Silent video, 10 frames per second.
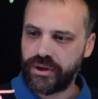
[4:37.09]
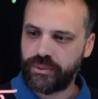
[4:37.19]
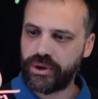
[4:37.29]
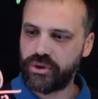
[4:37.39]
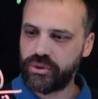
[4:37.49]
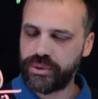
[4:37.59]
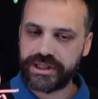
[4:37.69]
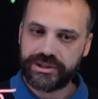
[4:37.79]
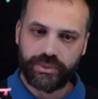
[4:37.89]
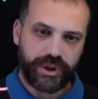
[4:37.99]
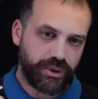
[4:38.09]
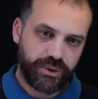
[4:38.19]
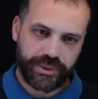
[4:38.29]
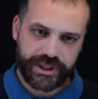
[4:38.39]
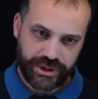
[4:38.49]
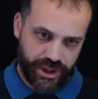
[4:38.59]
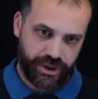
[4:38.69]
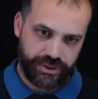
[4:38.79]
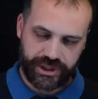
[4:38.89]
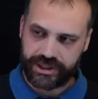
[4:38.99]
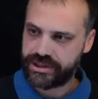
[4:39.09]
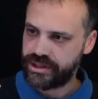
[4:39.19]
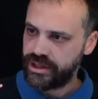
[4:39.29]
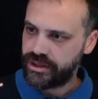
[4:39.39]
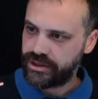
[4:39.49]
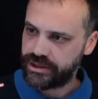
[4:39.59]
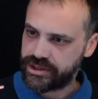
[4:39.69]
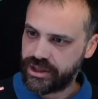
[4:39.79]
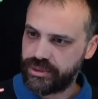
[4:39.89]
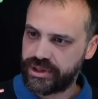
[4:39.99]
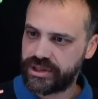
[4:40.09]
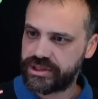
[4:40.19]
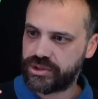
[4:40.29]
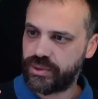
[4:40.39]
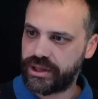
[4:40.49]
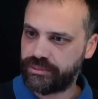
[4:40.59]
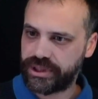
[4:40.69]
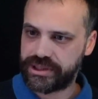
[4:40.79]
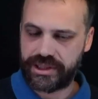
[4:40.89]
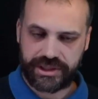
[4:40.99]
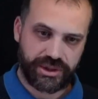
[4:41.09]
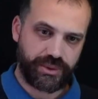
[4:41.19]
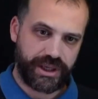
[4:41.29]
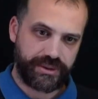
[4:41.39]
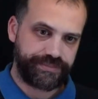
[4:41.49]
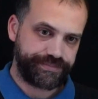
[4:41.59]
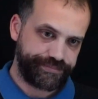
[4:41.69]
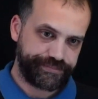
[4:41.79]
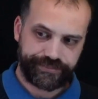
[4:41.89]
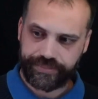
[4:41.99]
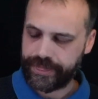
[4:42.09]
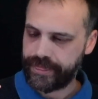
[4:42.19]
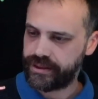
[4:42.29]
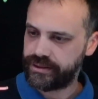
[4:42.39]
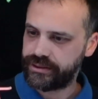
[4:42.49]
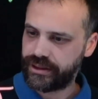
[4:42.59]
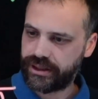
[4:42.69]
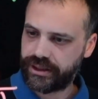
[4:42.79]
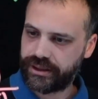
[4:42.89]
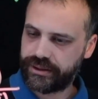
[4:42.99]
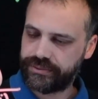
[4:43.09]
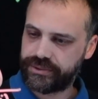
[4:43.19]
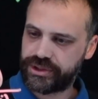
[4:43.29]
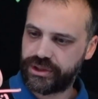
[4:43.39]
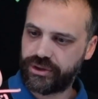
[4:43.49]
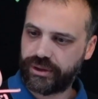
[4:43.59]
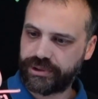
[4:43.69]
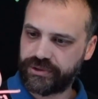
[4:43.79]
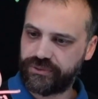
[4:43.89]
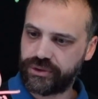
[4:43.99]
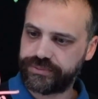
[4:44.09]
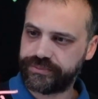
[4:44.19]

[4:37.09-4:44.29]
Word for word: We always, we always know this, that it's going to be this squared plus this squared. Uh, so, nine plus four.